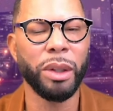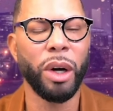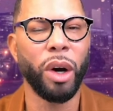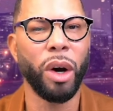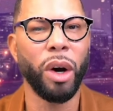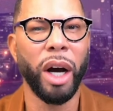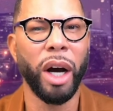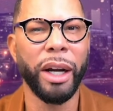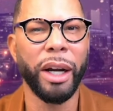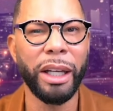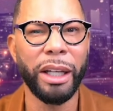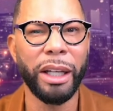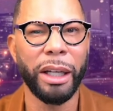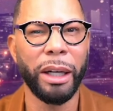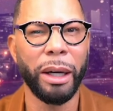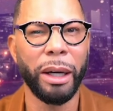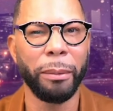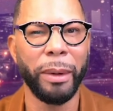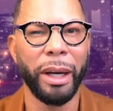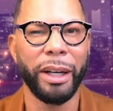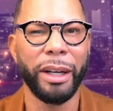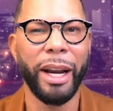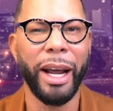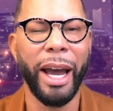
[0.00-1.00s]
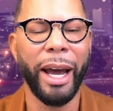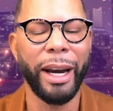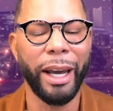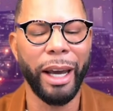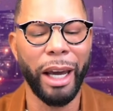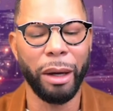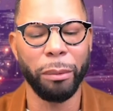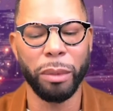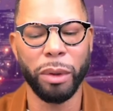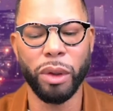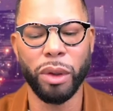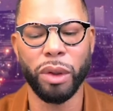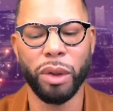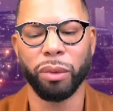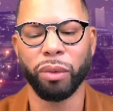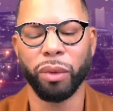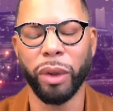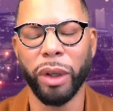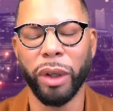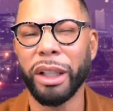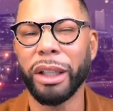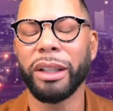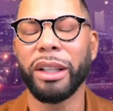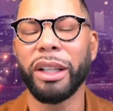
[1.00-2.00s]
on him and not able to
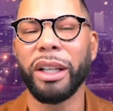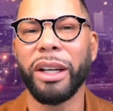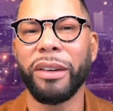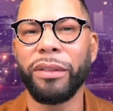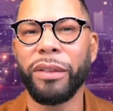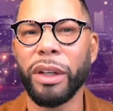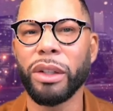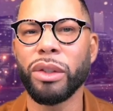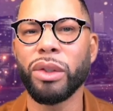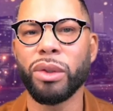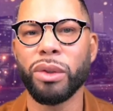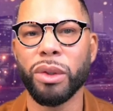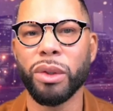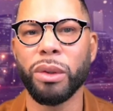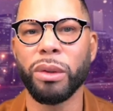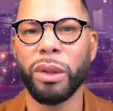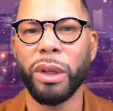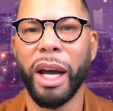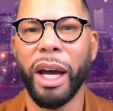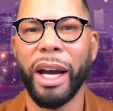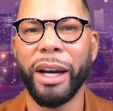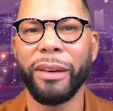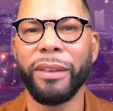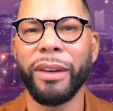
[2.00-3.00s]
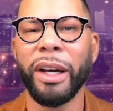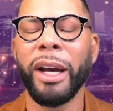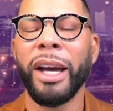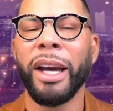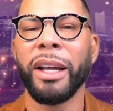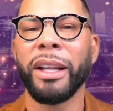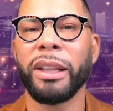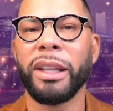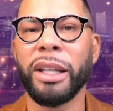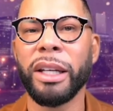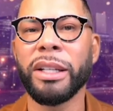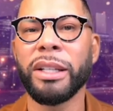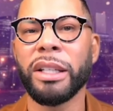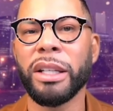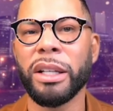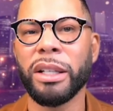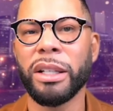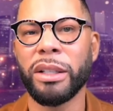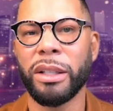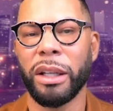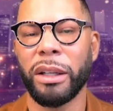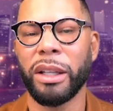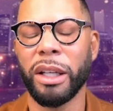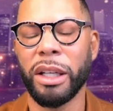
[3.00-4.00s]
really live his truth, true life. This
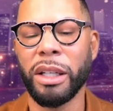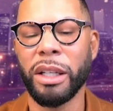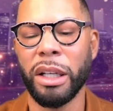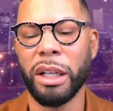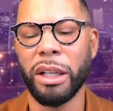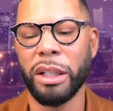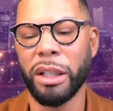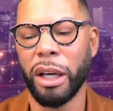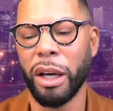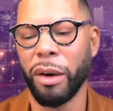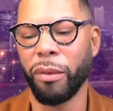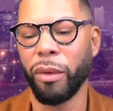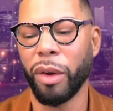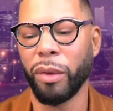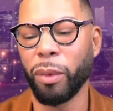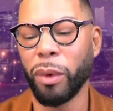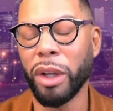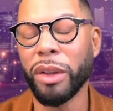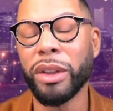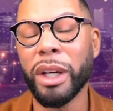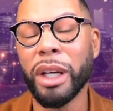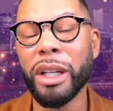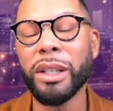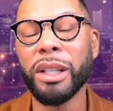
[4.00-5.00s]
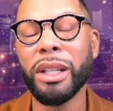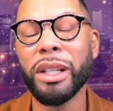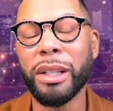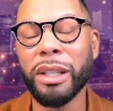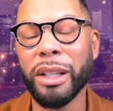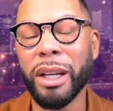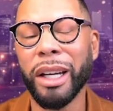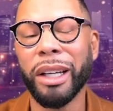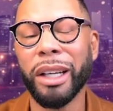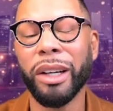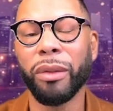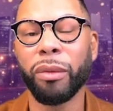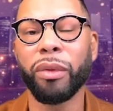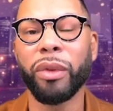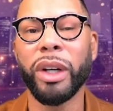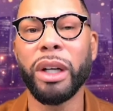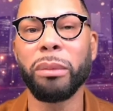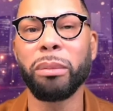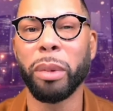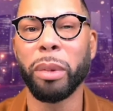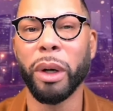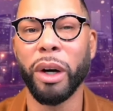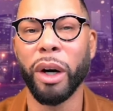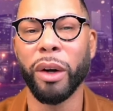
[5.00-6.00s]
is this is a this is like a
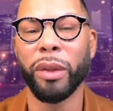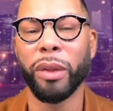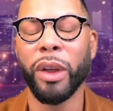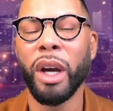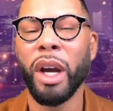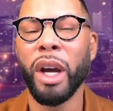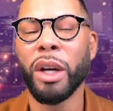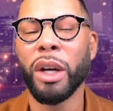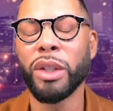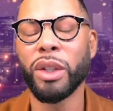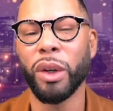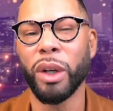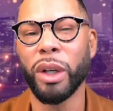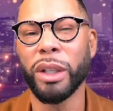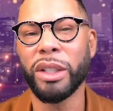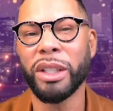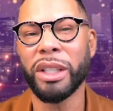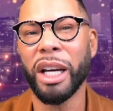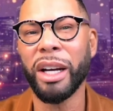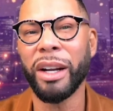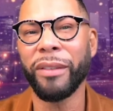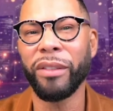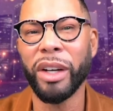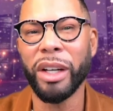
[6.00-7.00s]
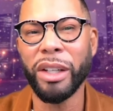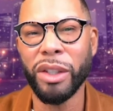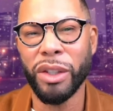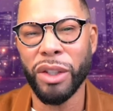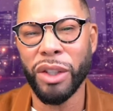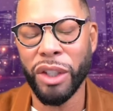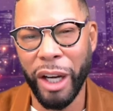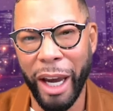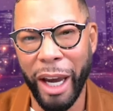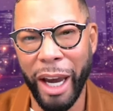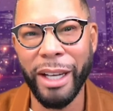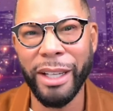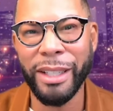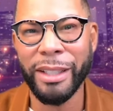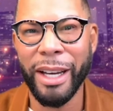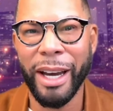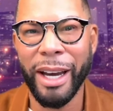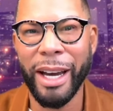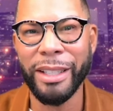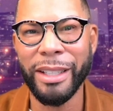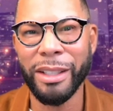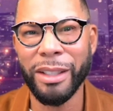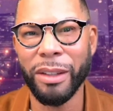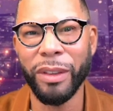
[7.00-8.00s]
rebirth. So instead of us
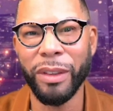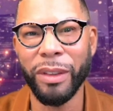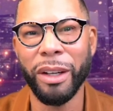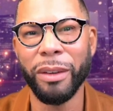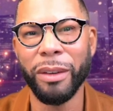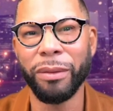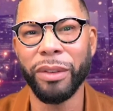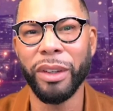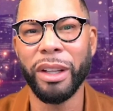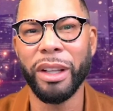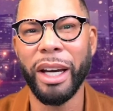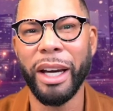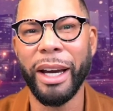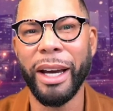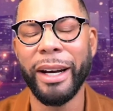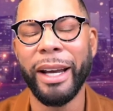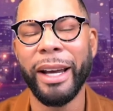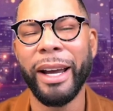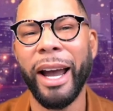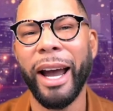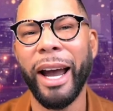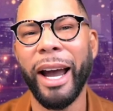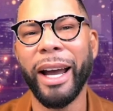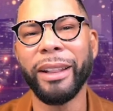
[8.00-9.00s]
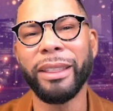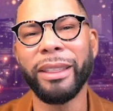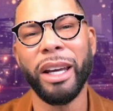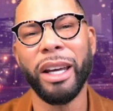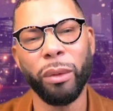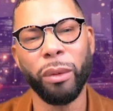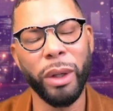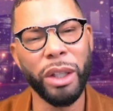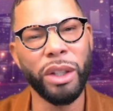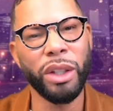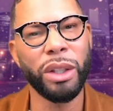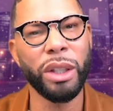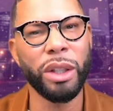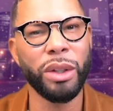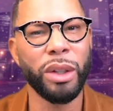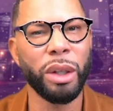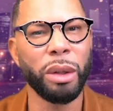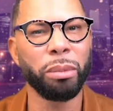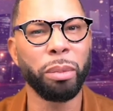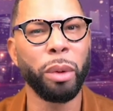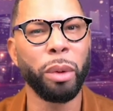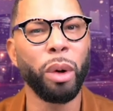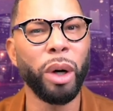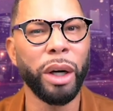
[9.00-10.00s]
chastising him for that, I think we should
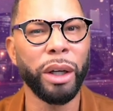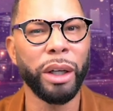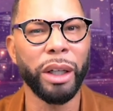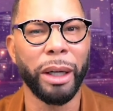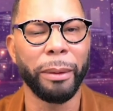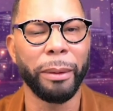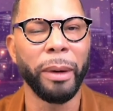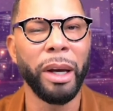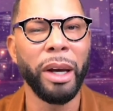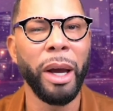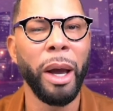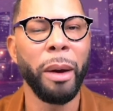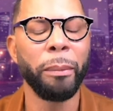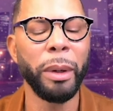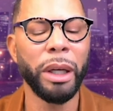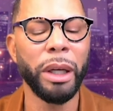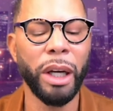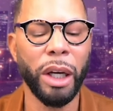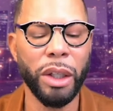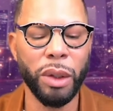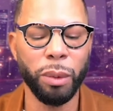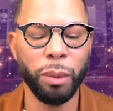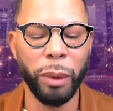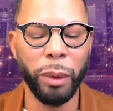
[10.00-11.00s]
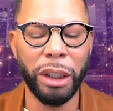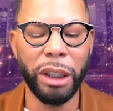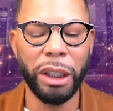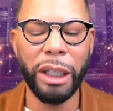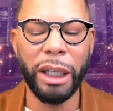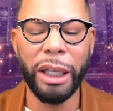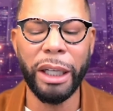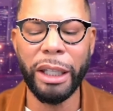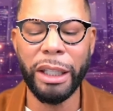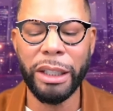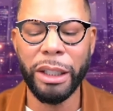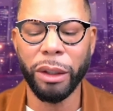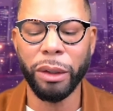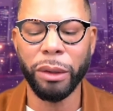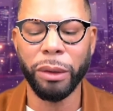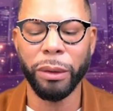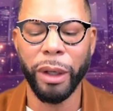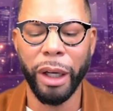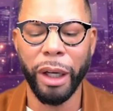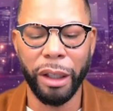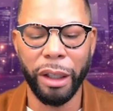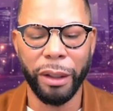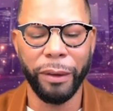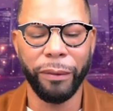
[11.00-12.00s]
support him because we need to
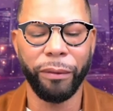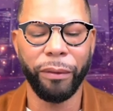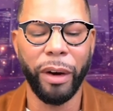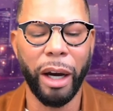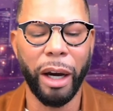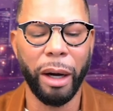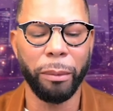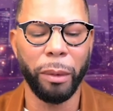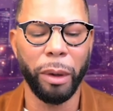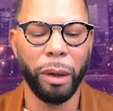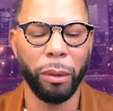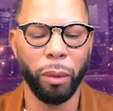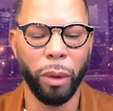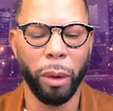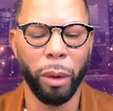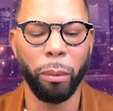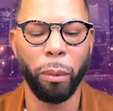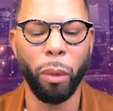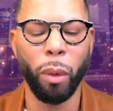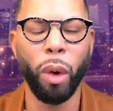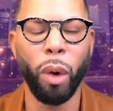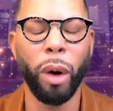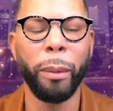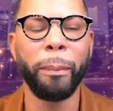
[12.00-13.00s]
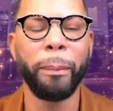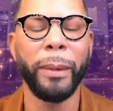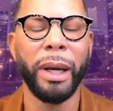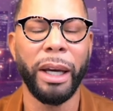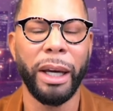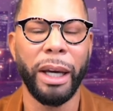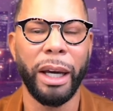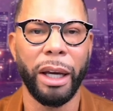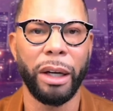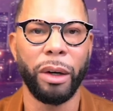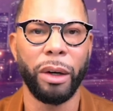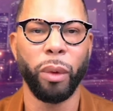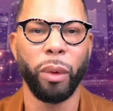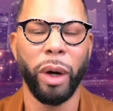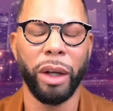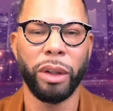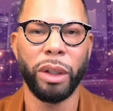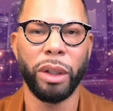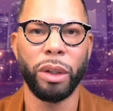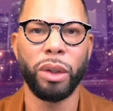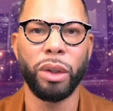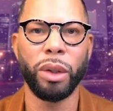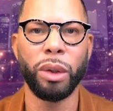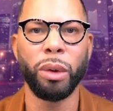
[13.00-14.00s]
create an environment where more men,
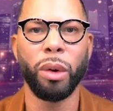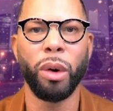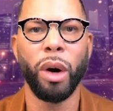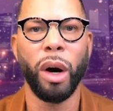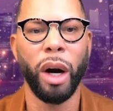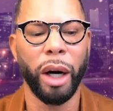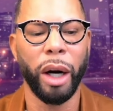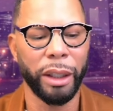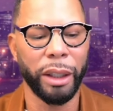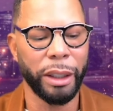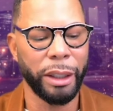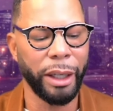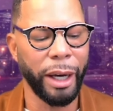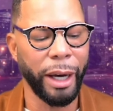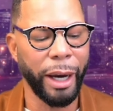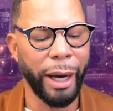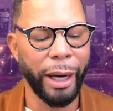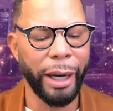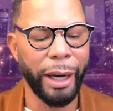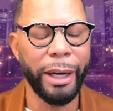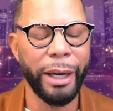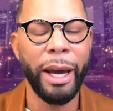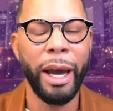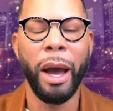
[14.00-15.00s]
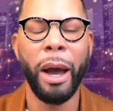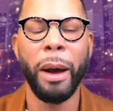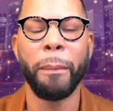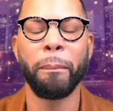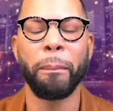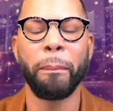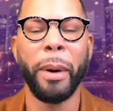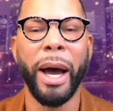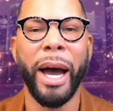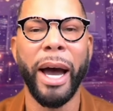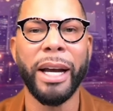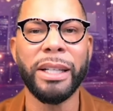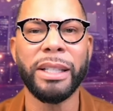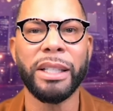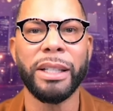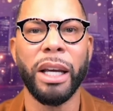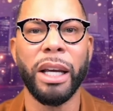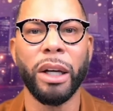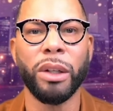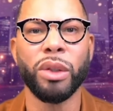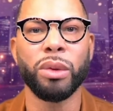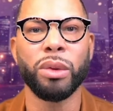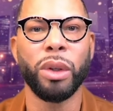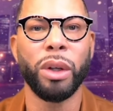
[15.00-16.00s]
whether you are gay,
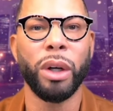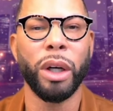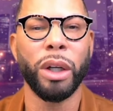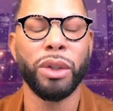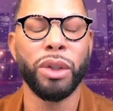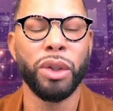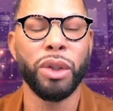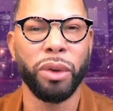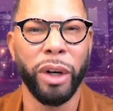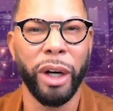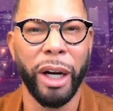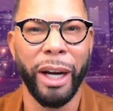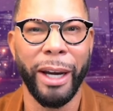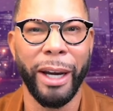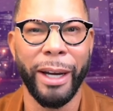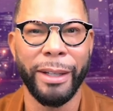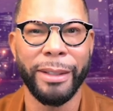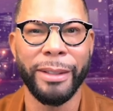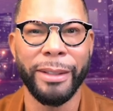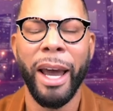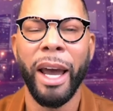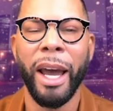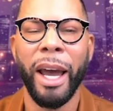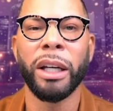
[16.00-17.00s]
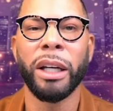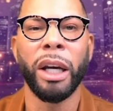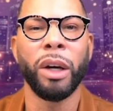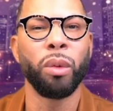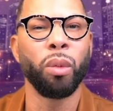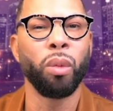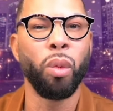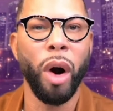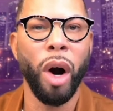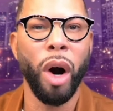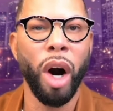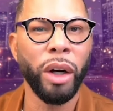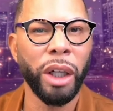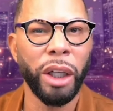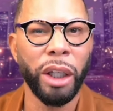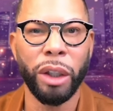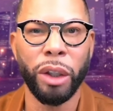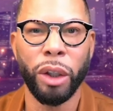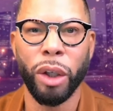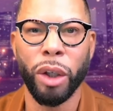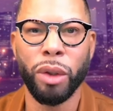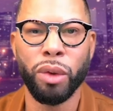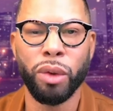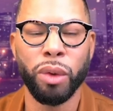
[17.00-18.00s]
bisexual, or trans, can walk in
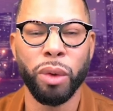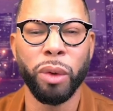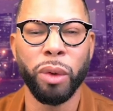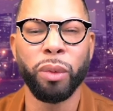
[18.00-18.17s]
your truth